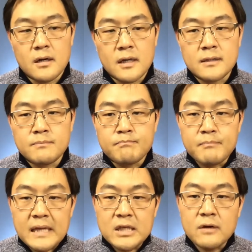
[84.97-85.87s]
In
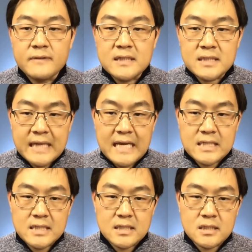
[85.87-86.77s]
many of these
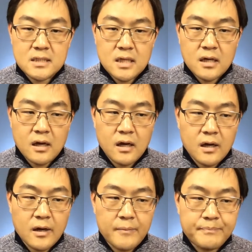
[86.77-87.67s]
cases,
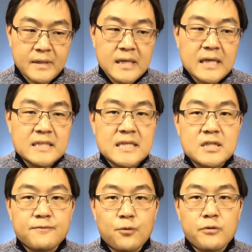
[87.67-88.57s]
it
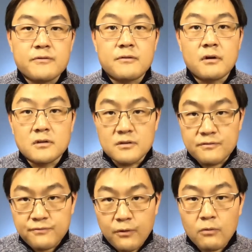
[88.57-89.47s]
sets forth the
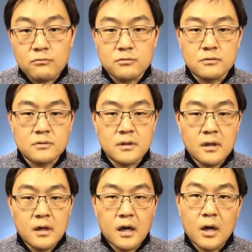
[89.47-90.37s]
default rule,
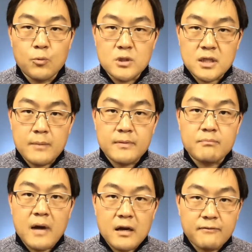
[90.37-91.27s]
which can be
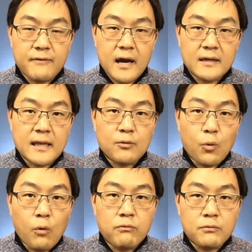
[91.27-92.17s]
modified and
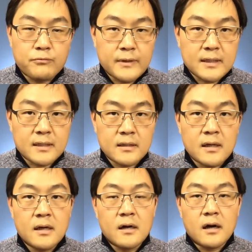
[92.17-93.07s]
overridden
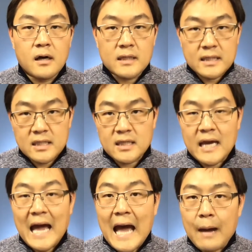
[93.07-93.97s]
in the
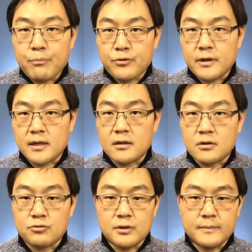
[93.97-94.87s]
operating
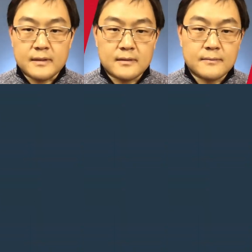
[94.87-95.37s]
agreement.